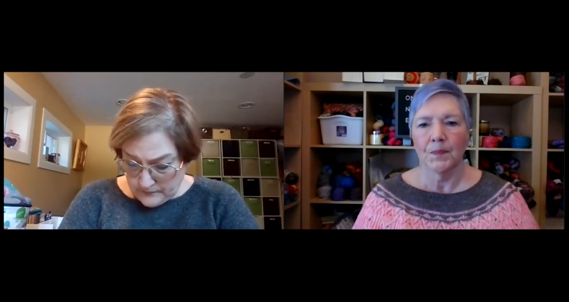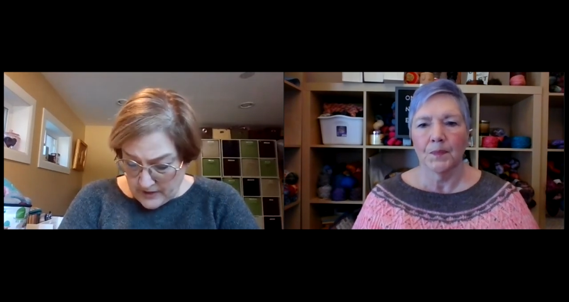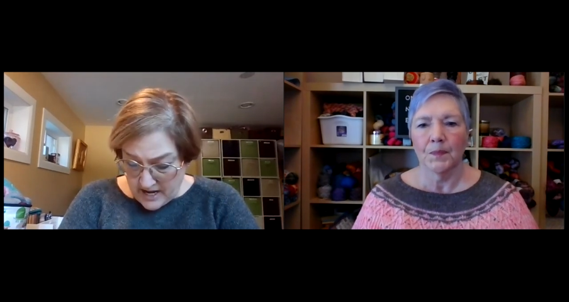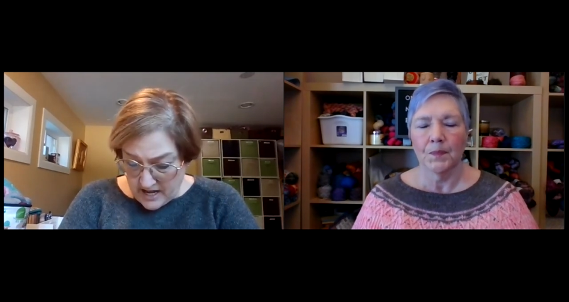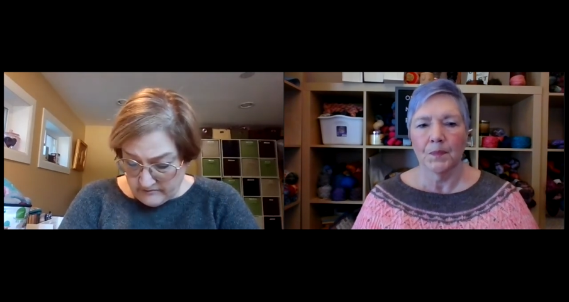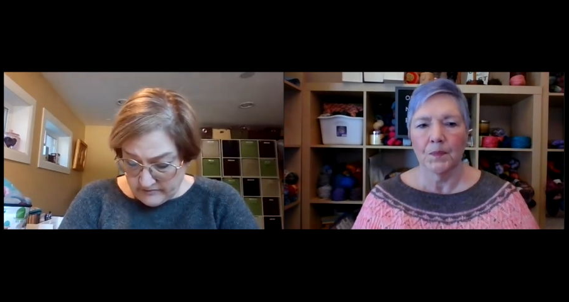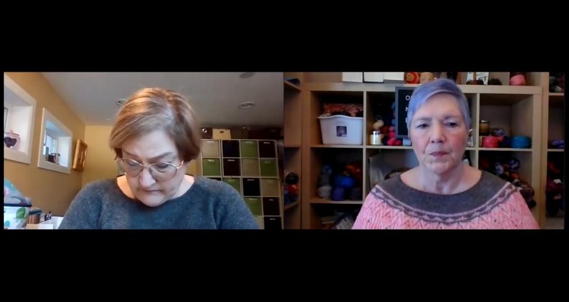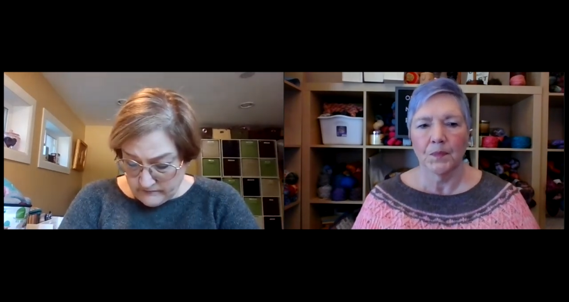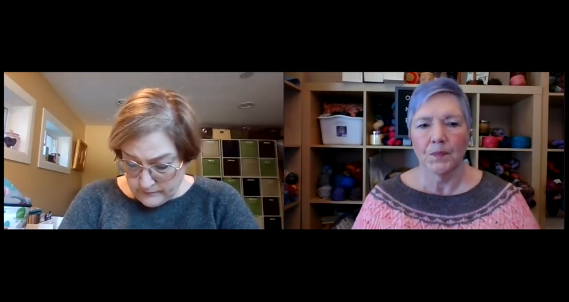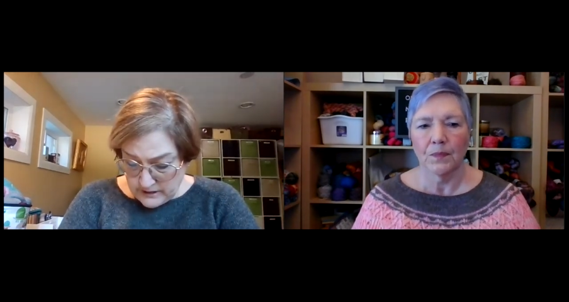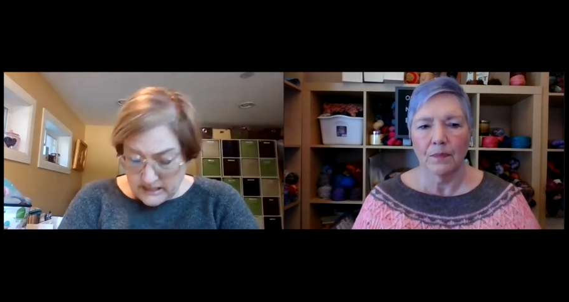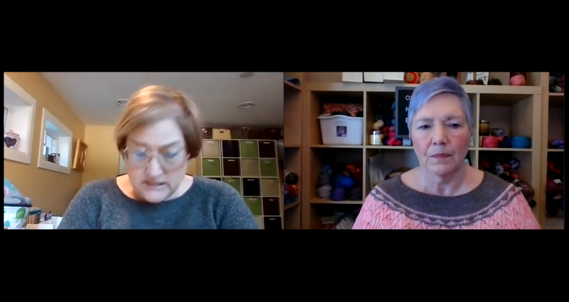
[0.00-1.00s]
Speaker 1: I have a
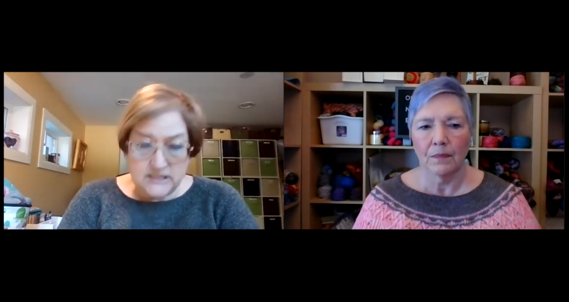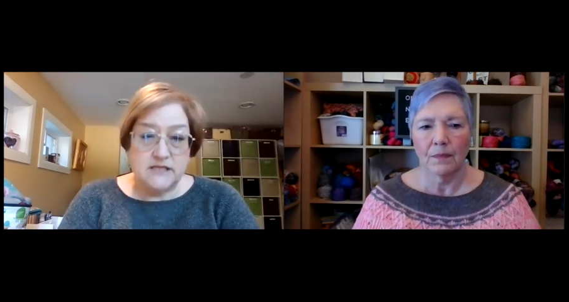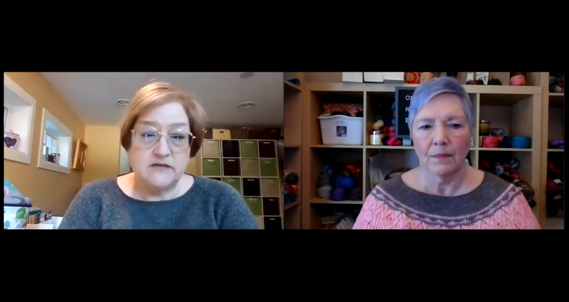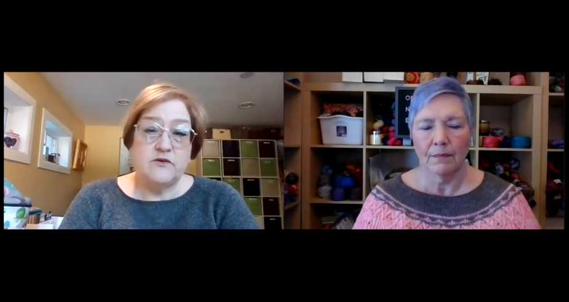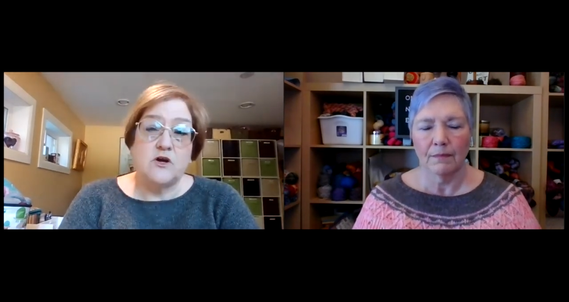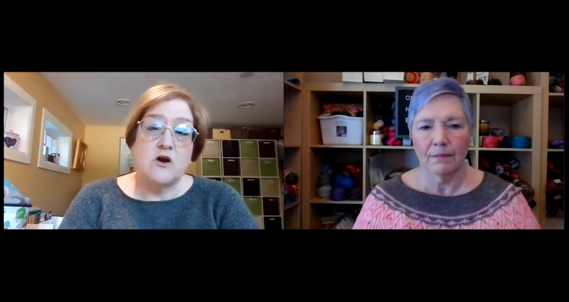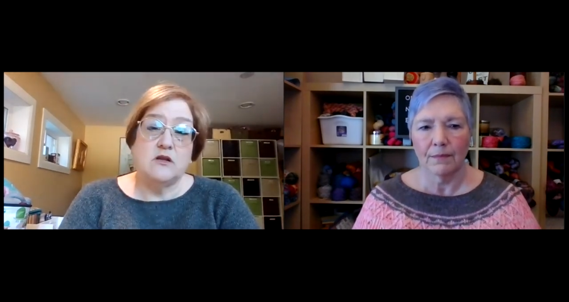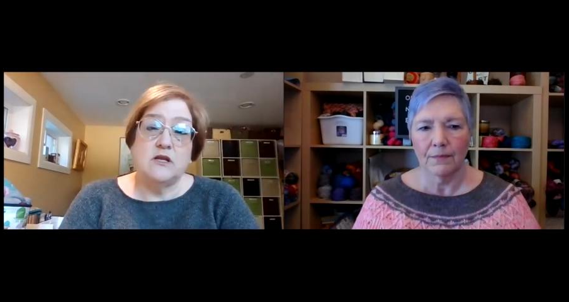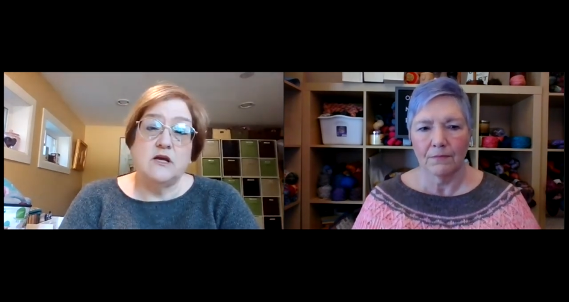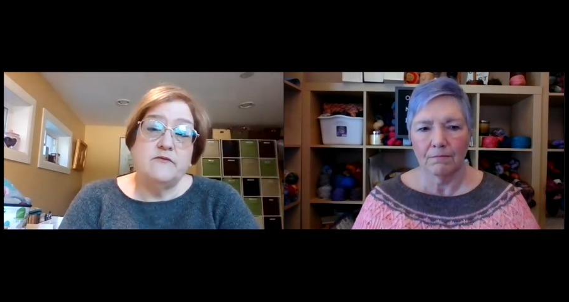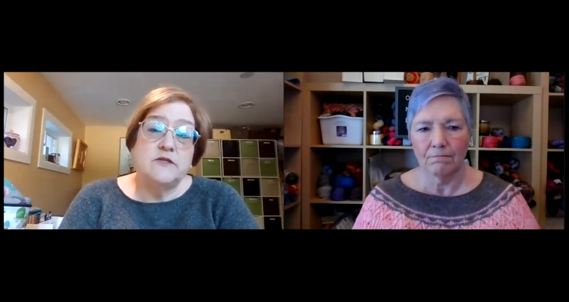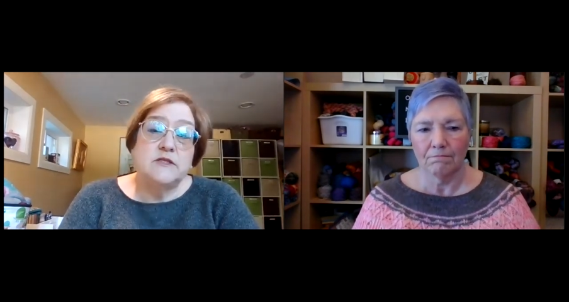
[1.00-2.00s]
plenty of yarn
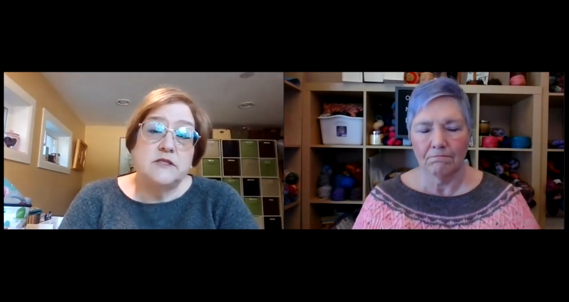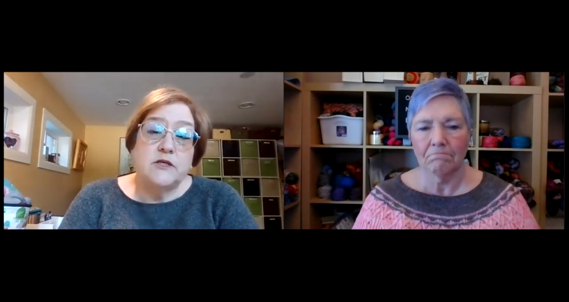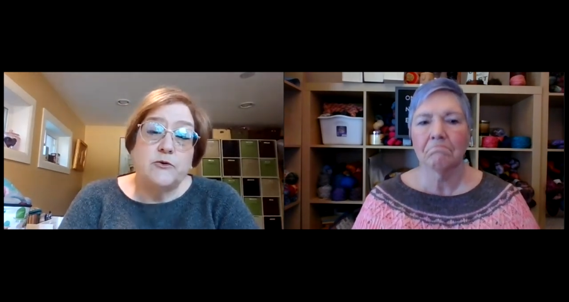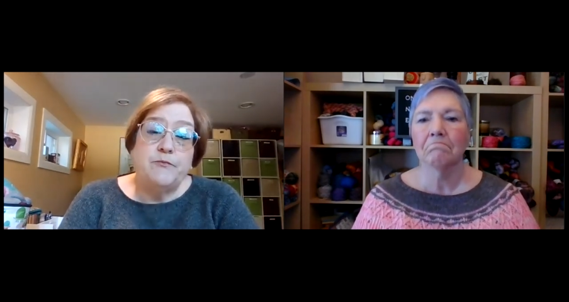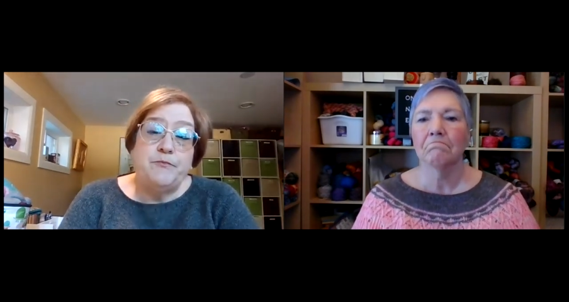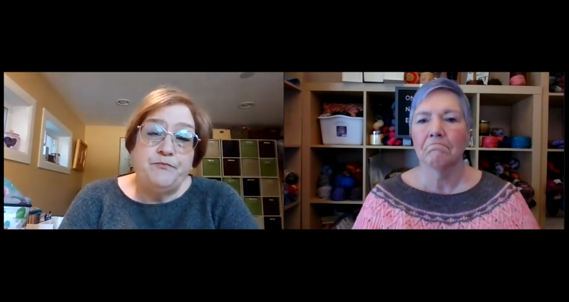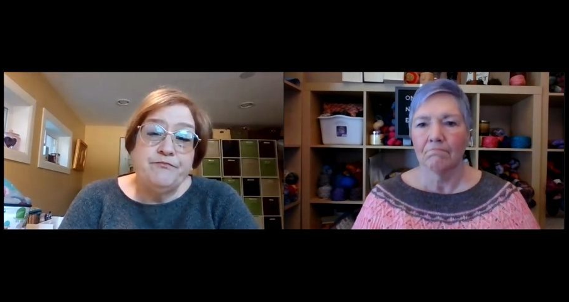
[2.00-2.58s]
left. So